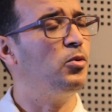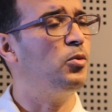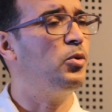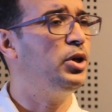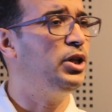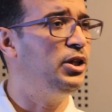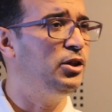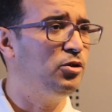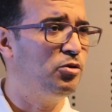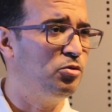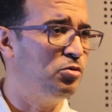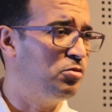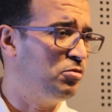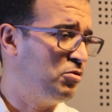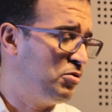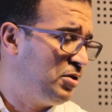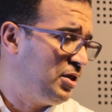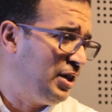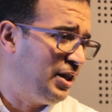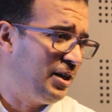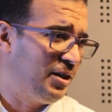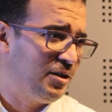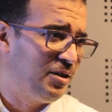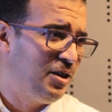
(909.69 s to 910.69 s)
ready to
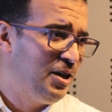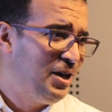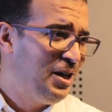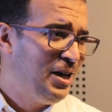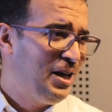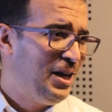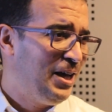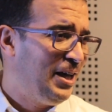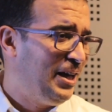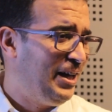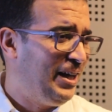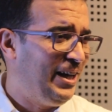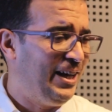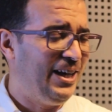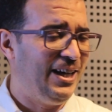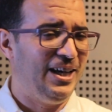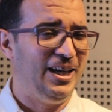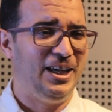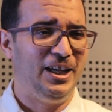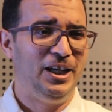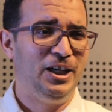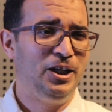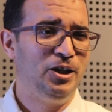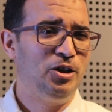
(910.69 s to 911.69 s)
start
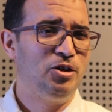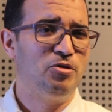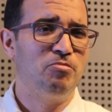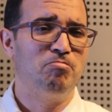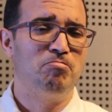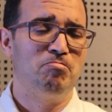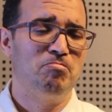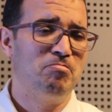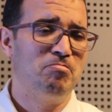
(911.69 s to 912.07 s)
any